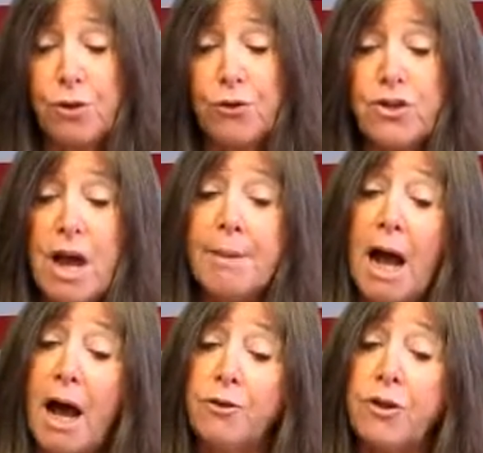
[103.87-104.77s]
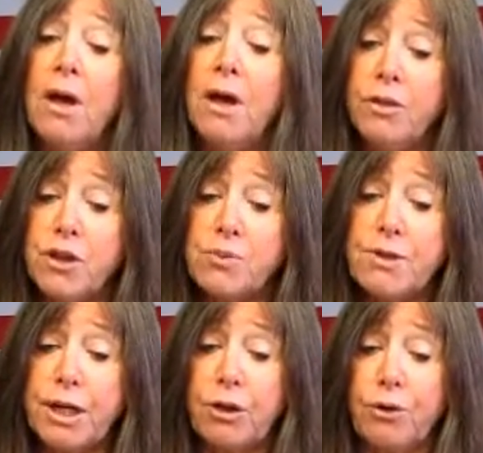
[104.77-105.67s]
For Geminis, this
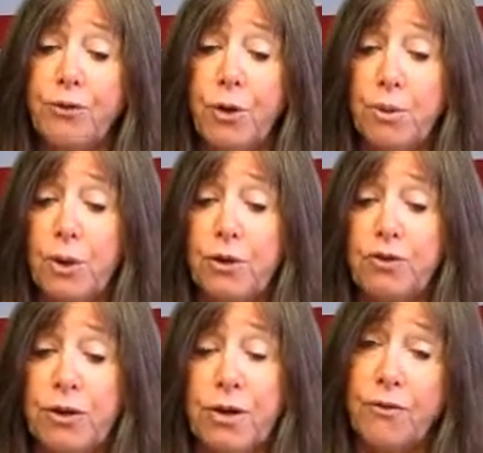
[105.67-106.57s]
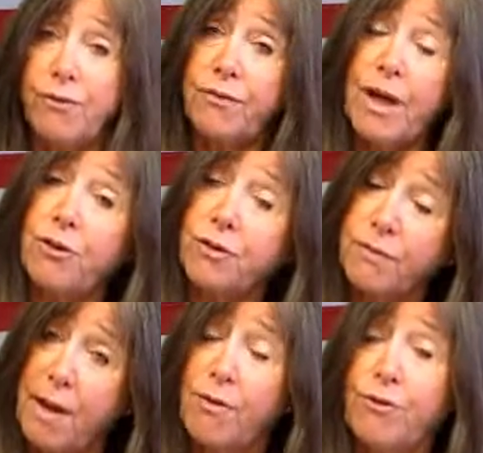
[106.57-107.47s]
particular full moon is in their fifth house of
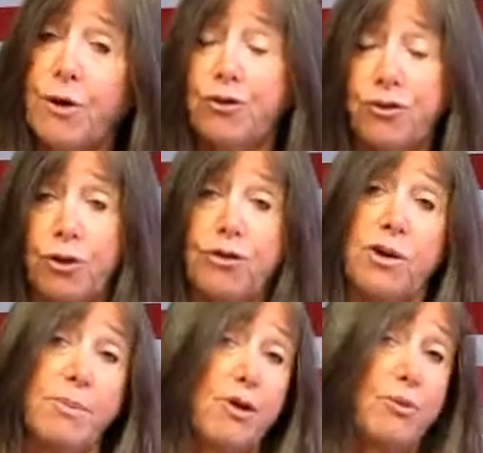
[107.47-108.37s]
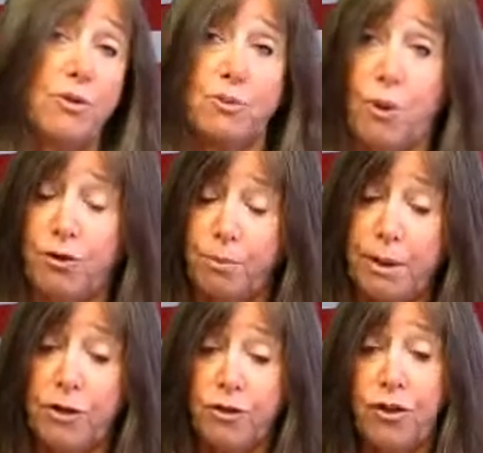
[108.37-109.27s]
love affairs, children, amusements, sports, and
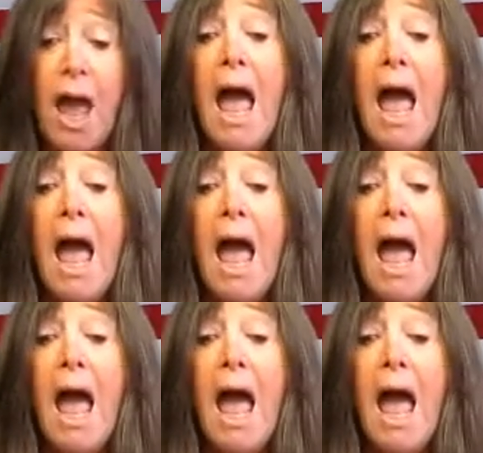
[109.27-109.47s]
pleasures,